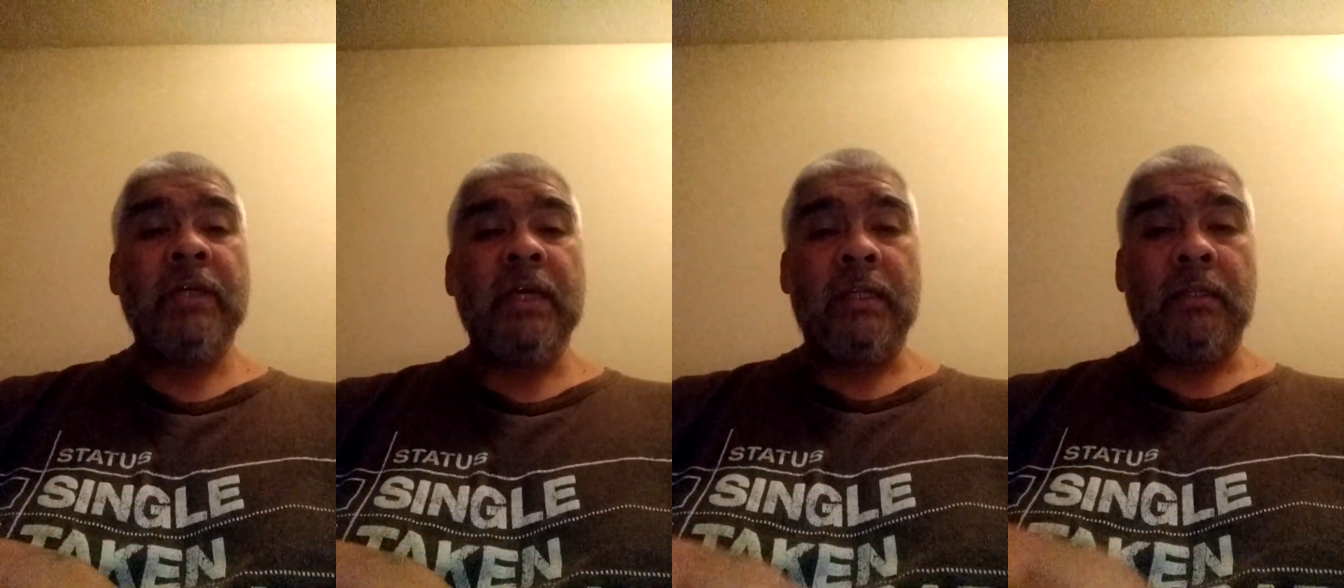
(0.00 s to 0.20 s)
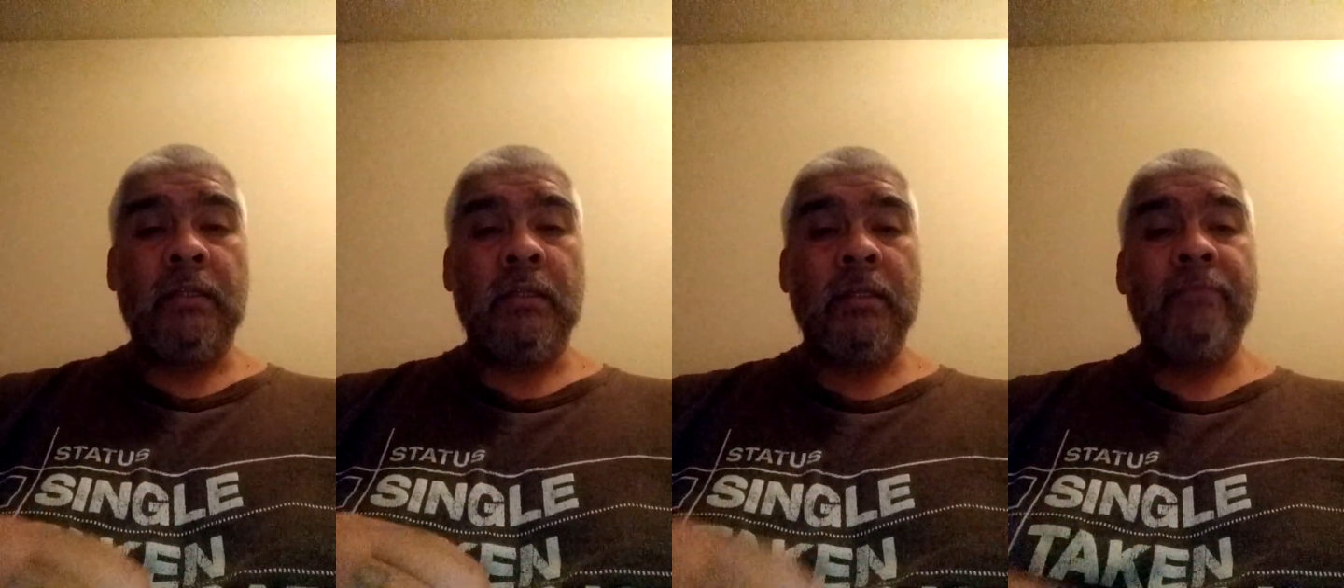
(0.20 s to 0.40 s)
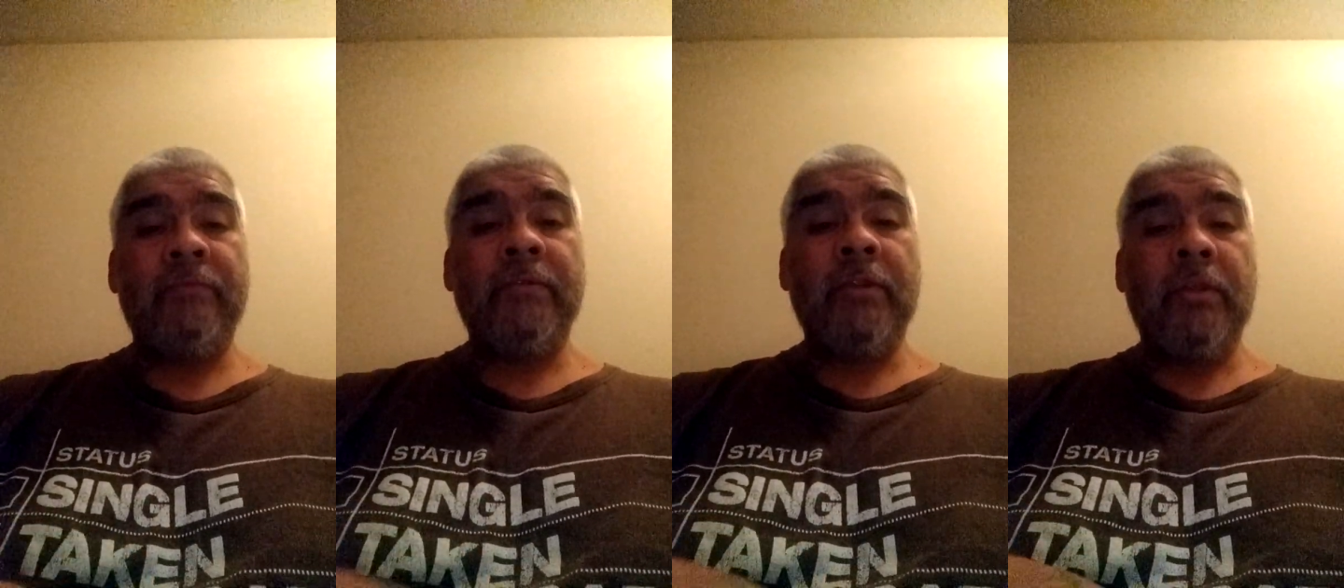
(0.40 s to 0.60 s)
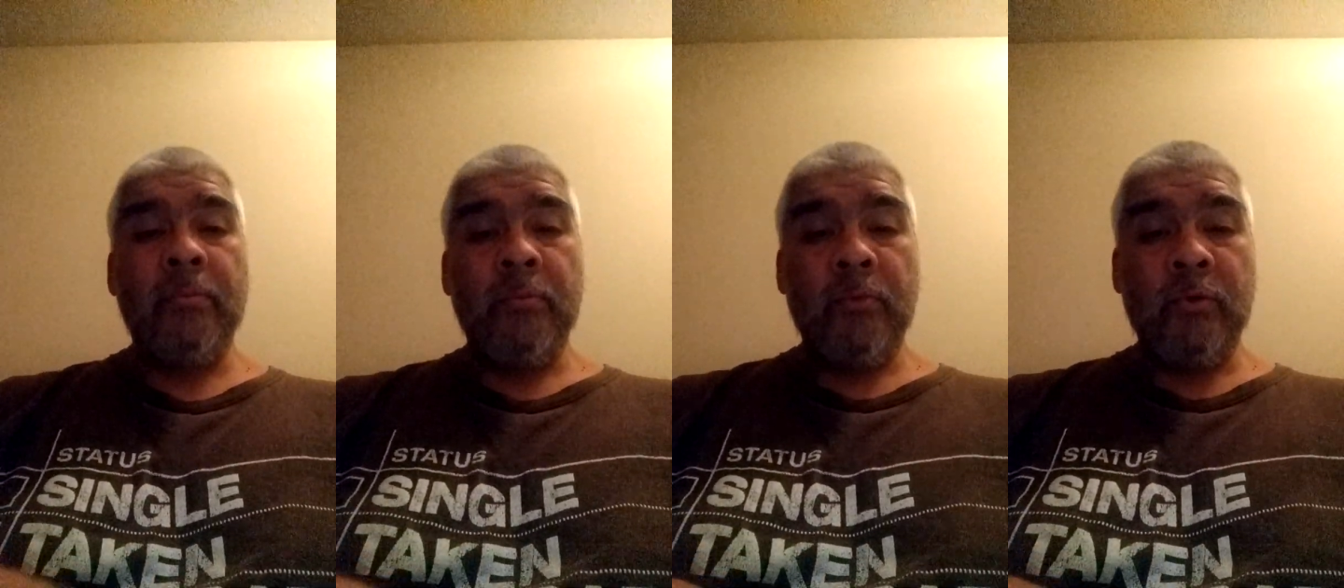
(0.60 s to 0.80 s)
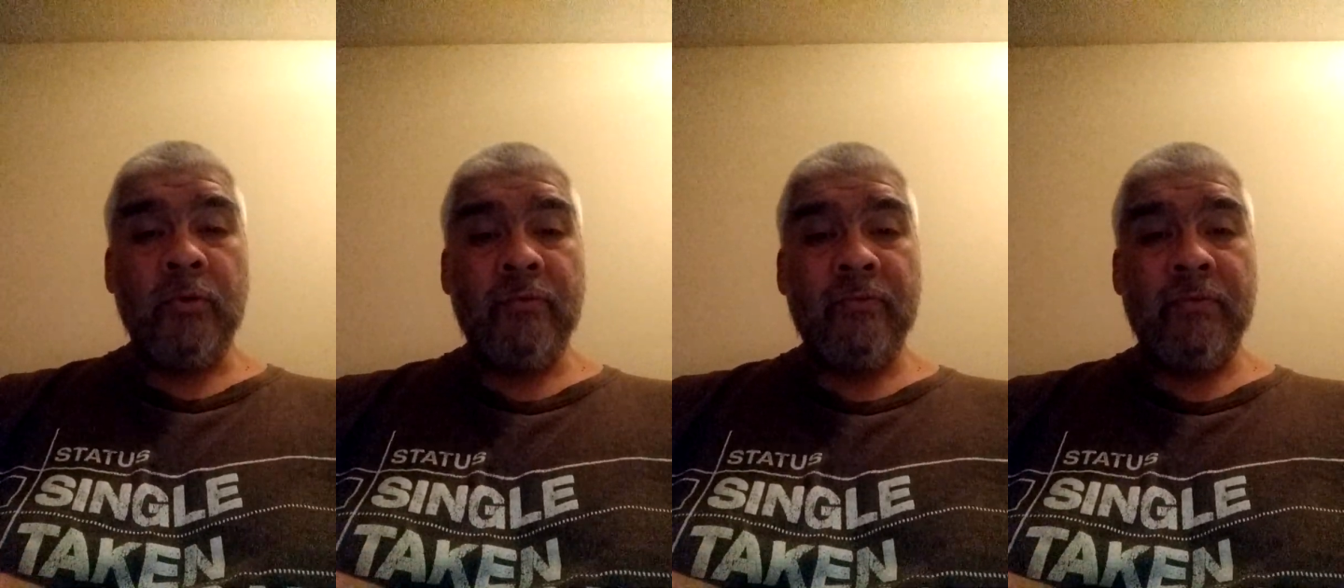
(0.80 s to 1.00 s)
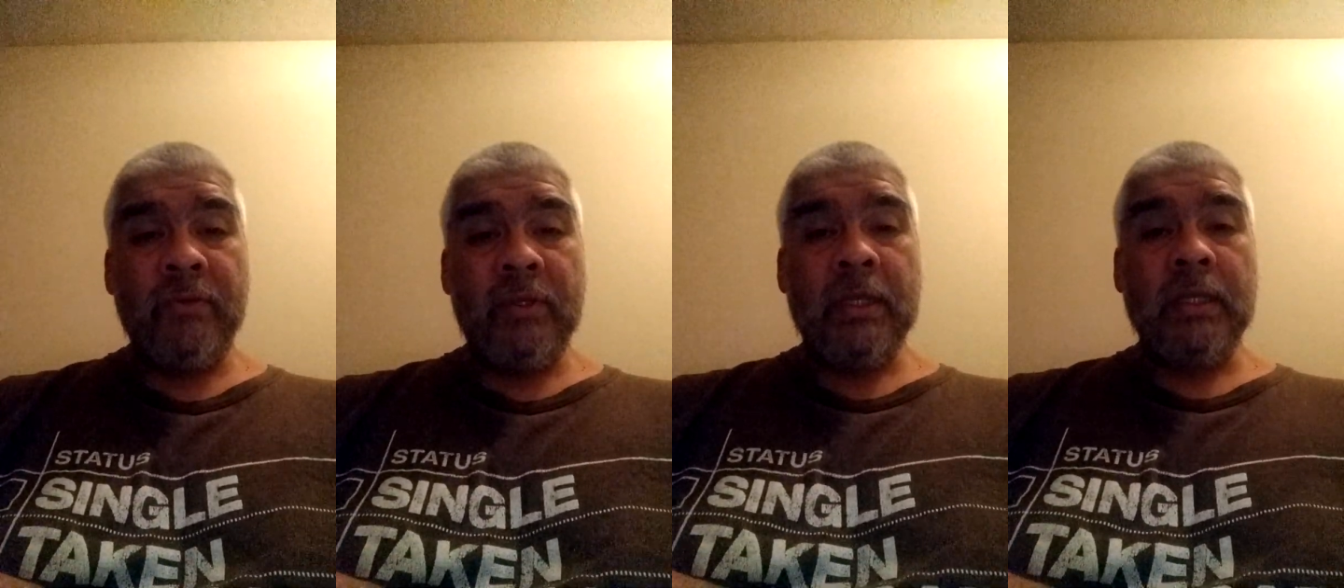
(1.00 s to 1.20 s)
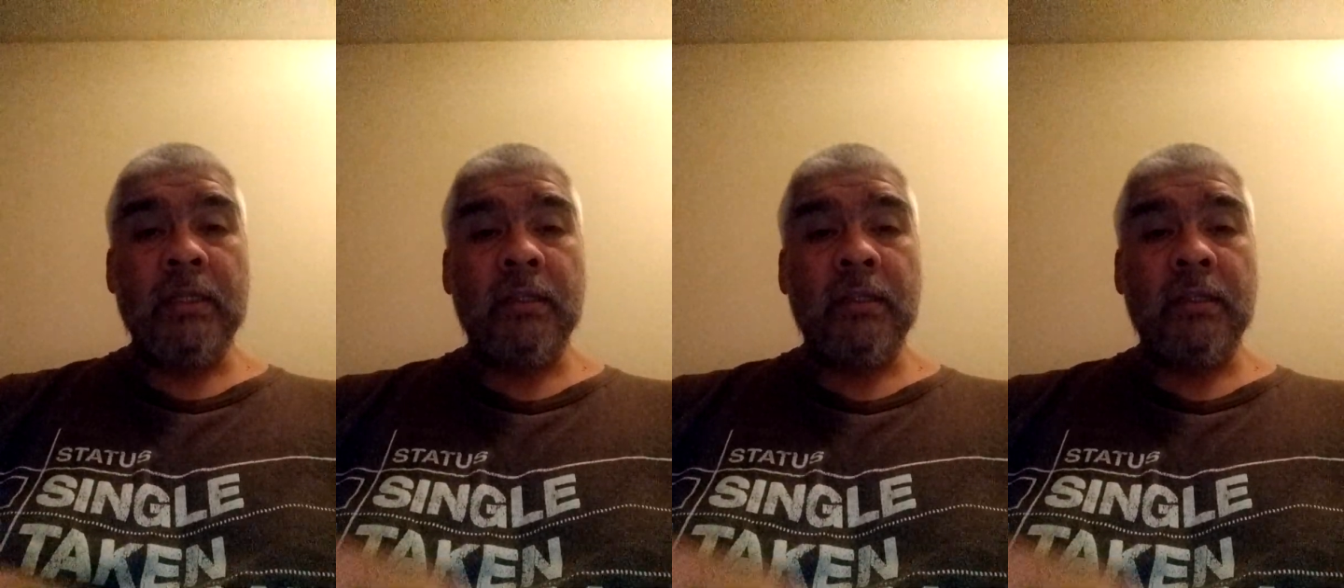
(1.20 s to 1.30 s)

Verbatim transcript: I loved the movie.